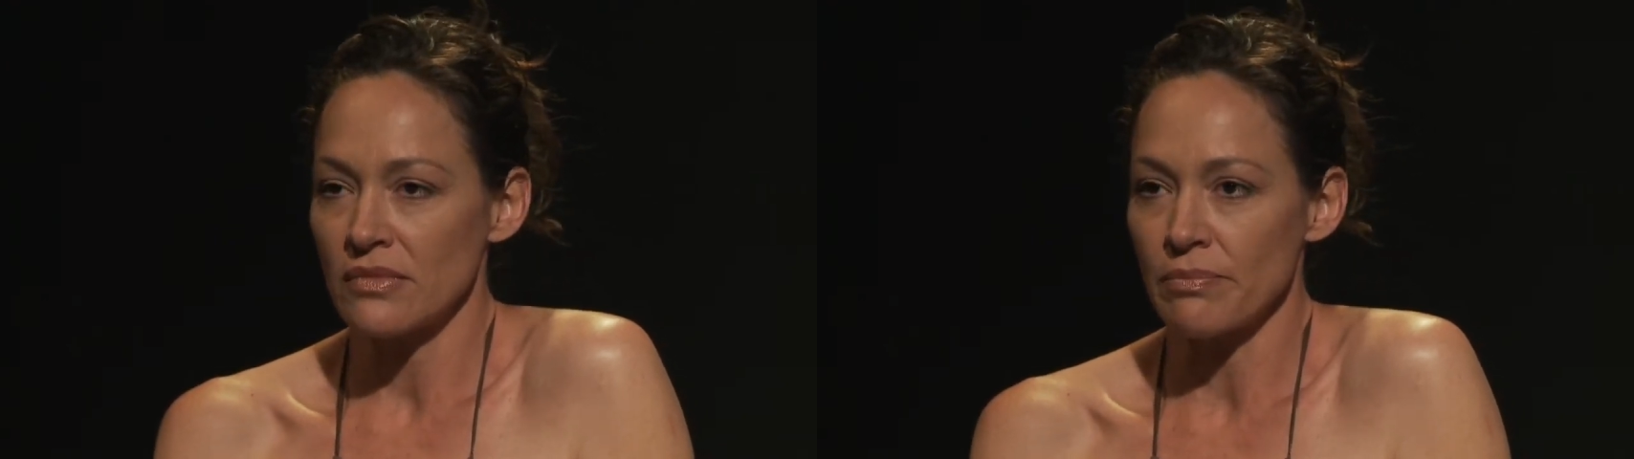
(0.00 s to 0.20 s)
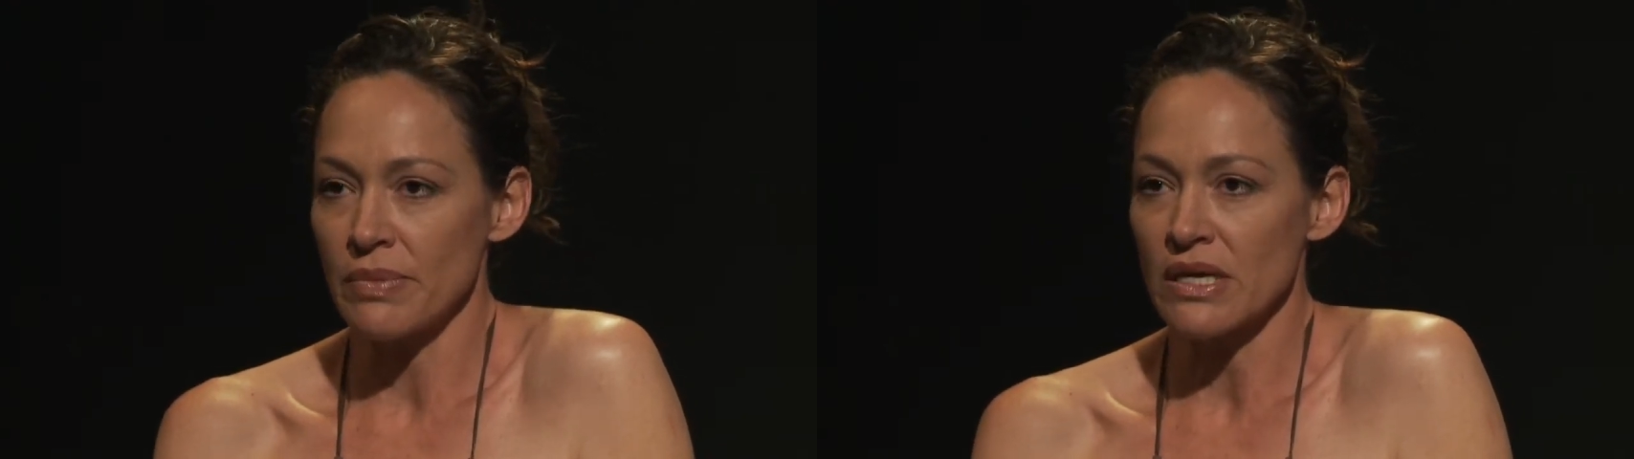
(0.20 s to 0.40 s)

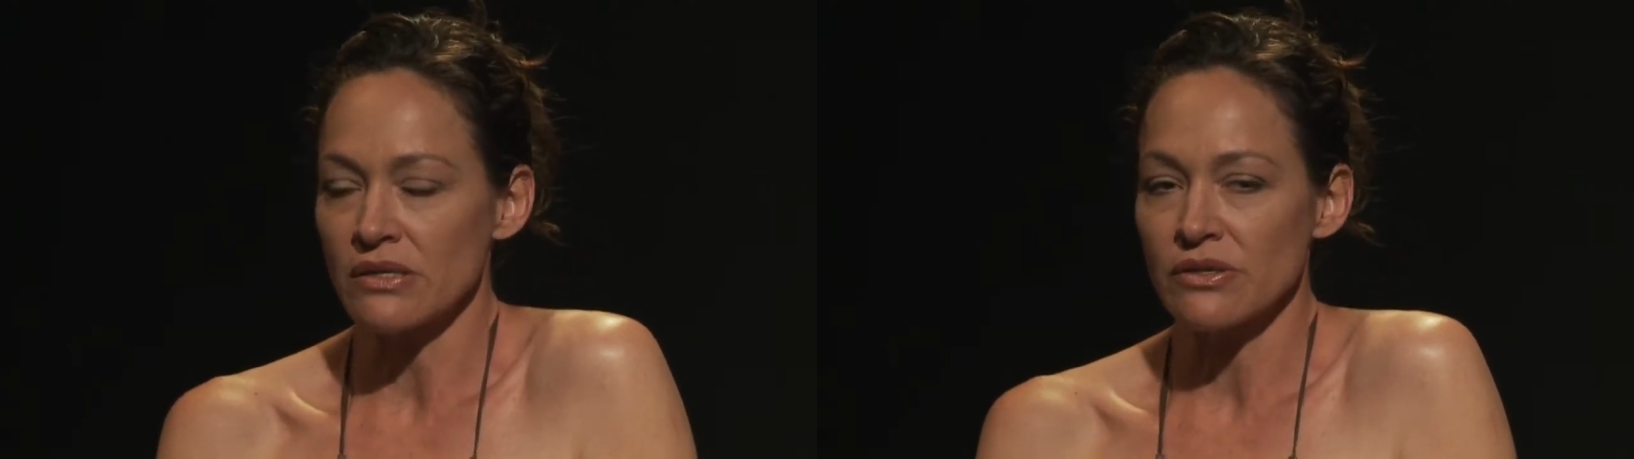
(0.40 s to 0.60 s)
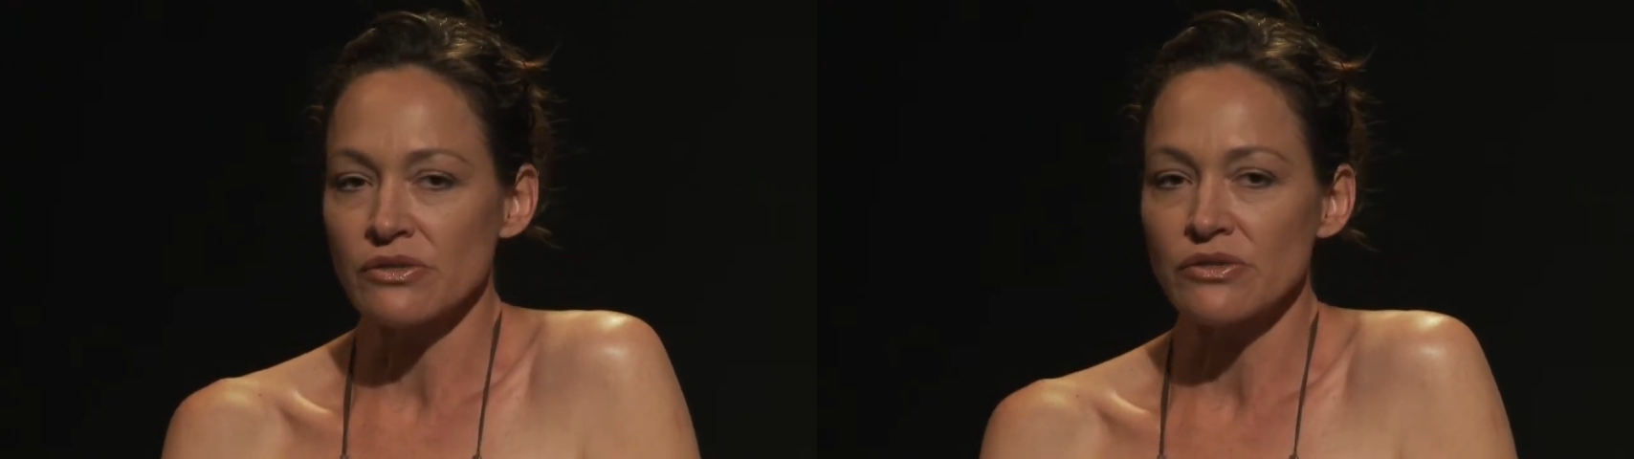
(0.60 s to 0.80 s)

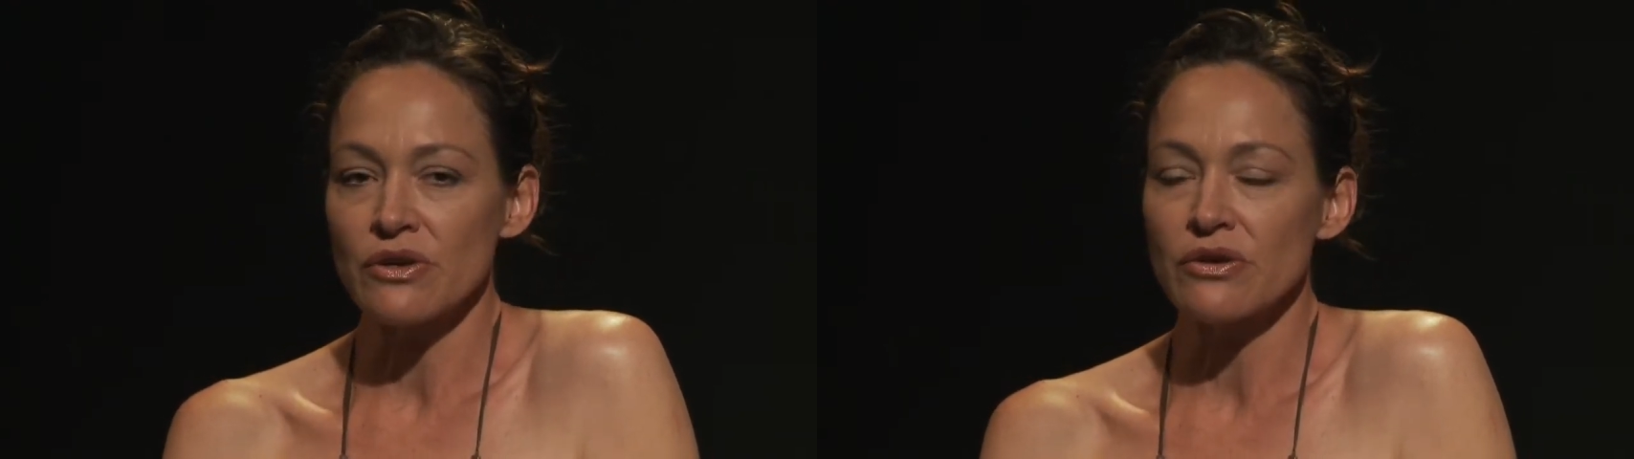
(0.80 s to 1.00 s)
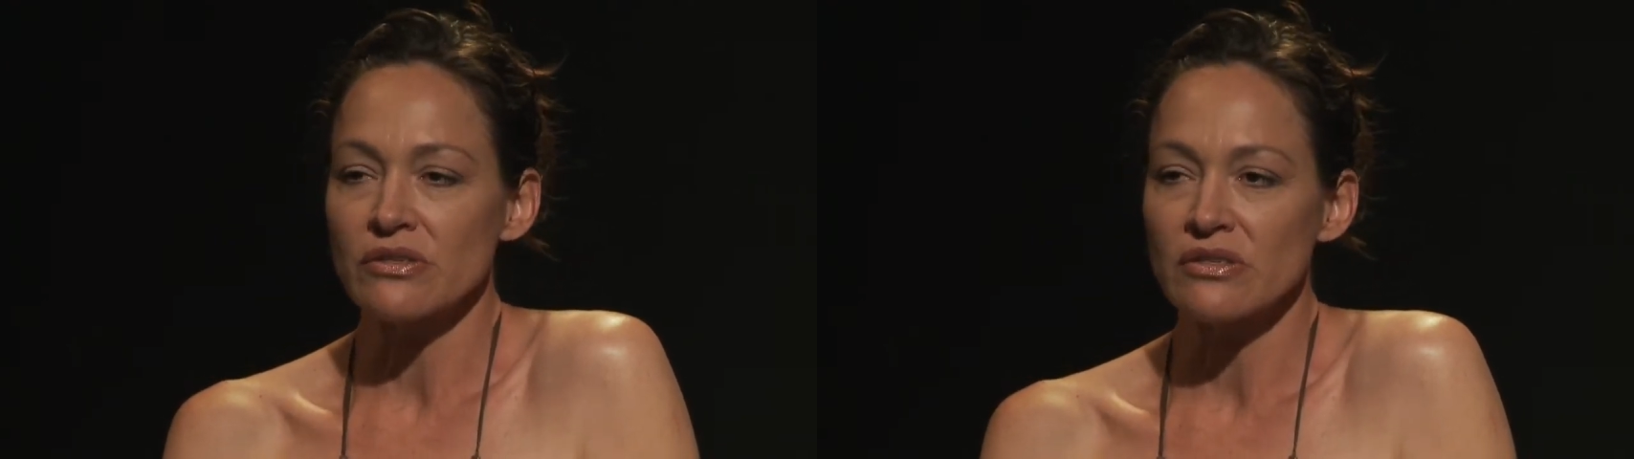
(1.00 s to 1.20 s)
biggest
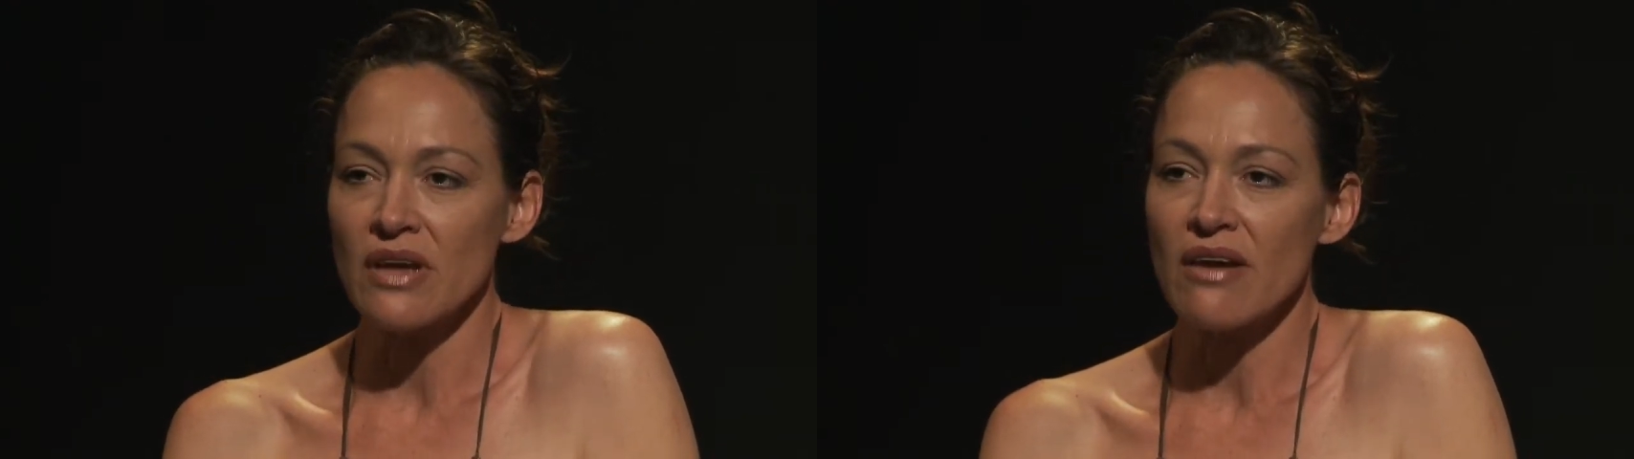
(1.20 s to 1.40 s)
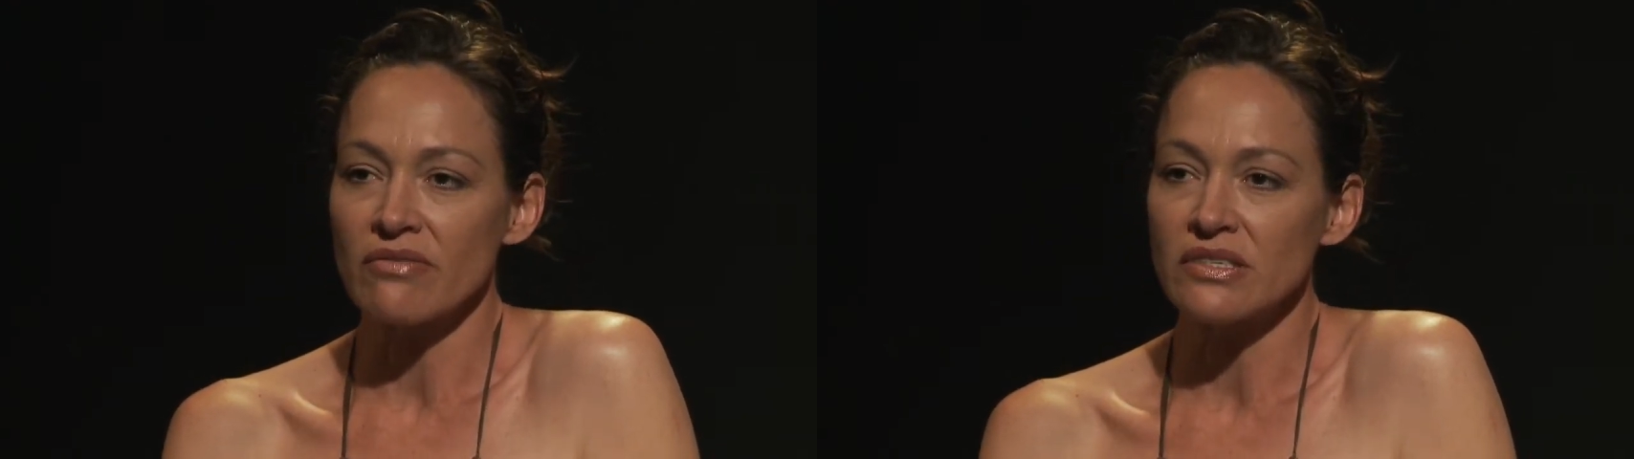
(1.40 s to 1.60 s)
concerns
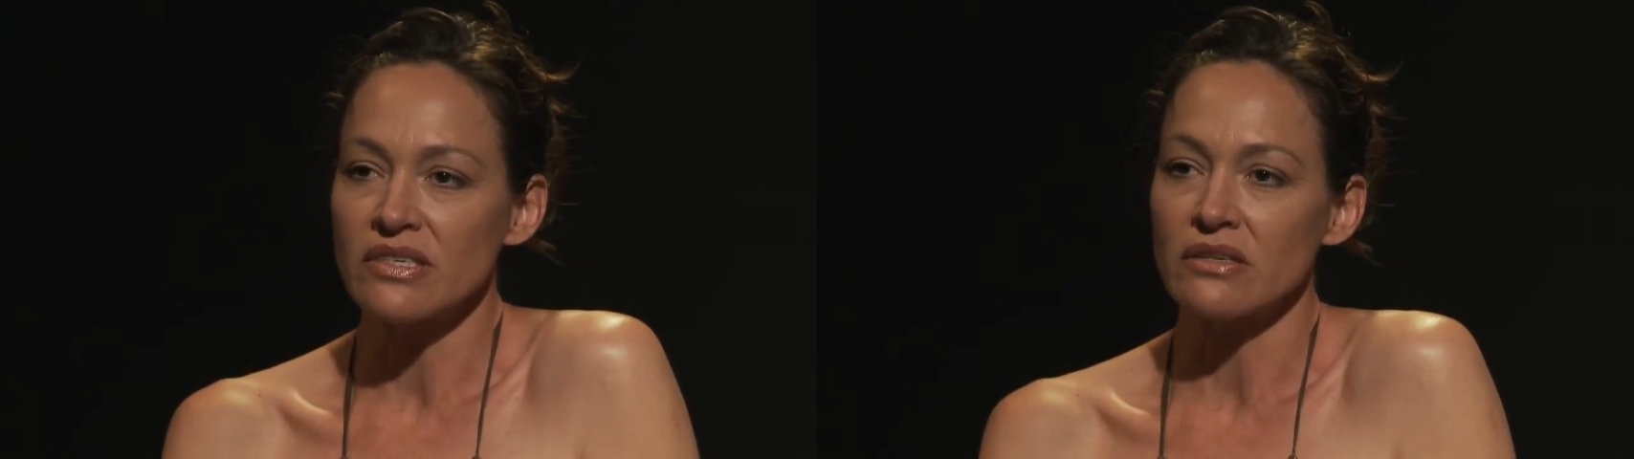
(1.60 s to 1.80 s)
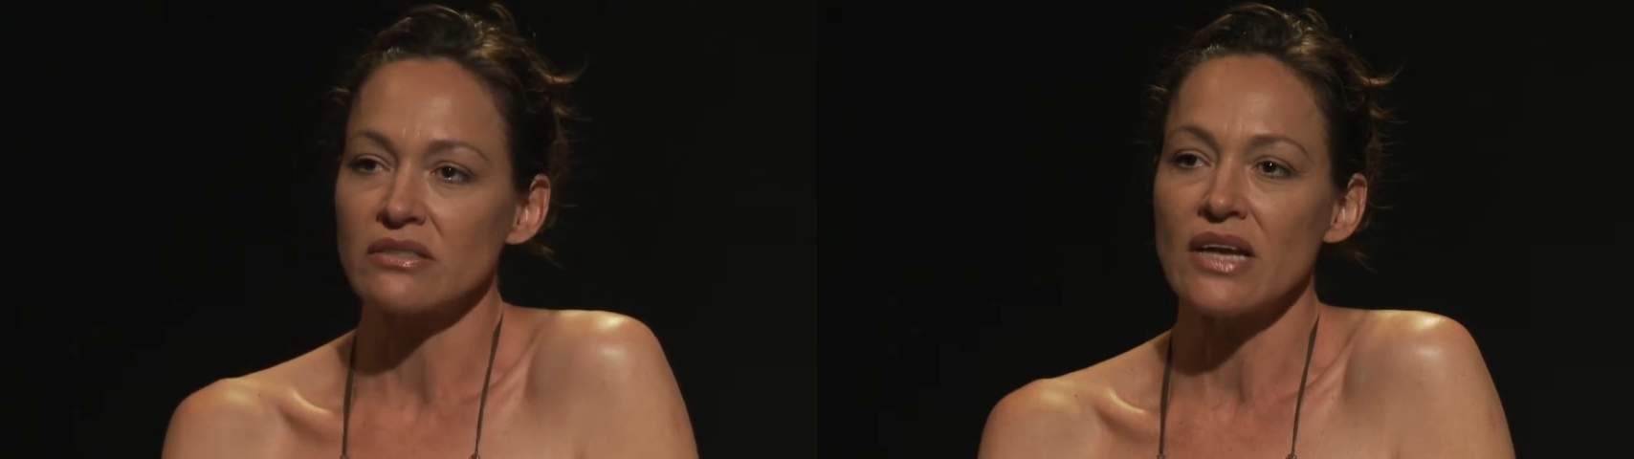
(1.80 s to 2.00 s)
every
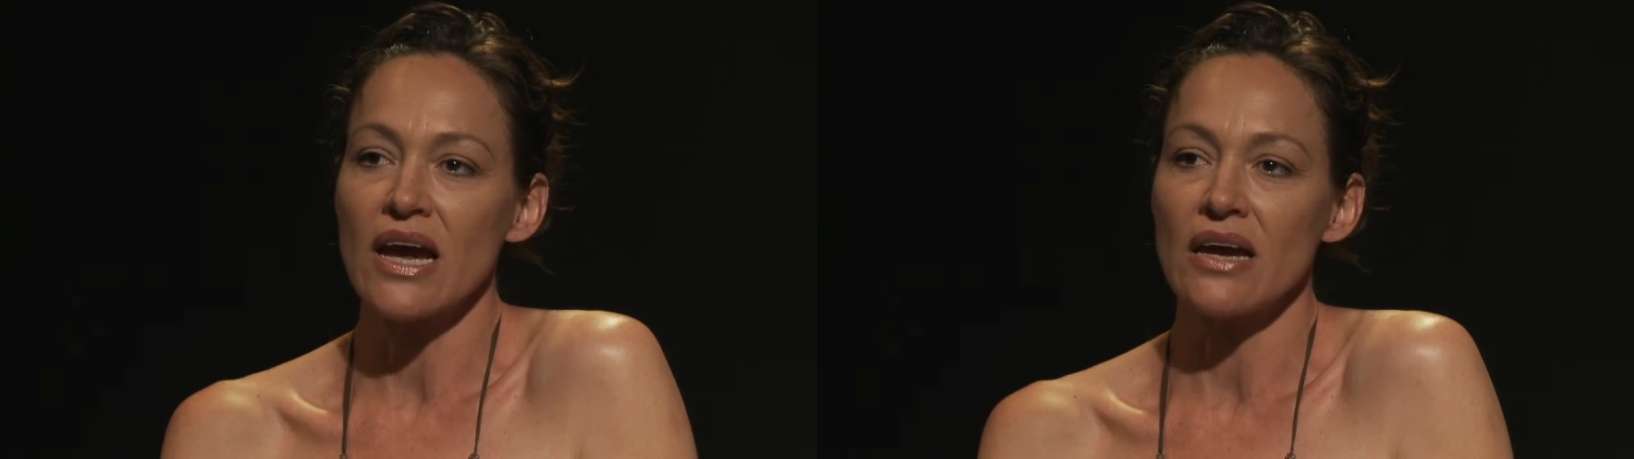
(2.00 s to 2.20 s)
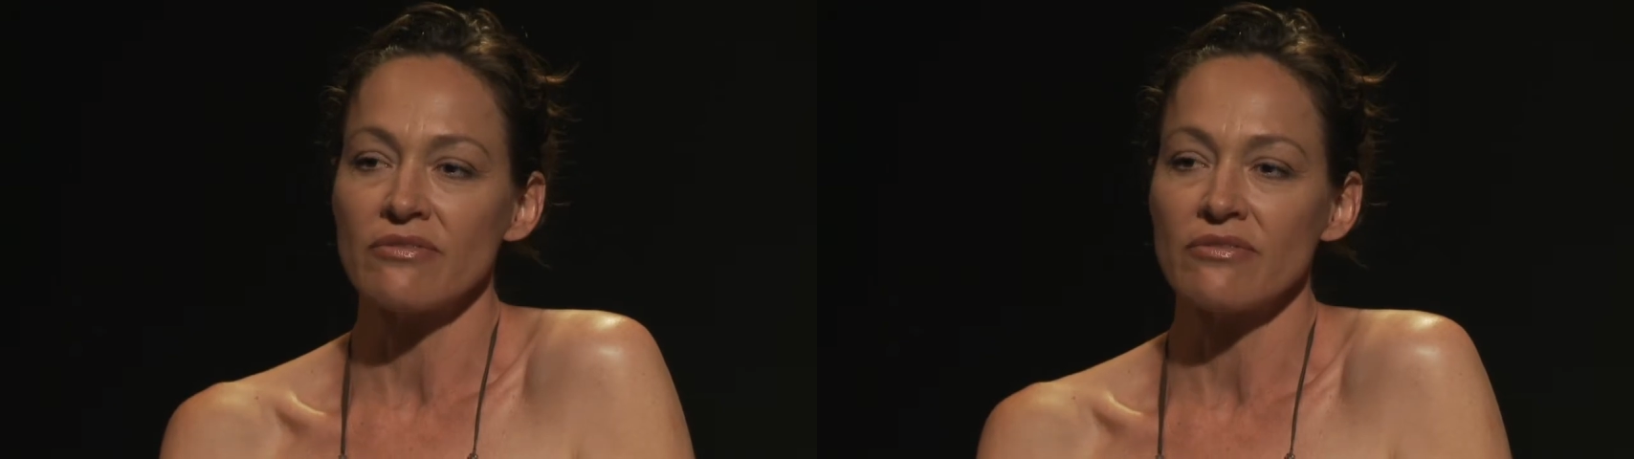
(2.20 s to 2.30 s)
single day,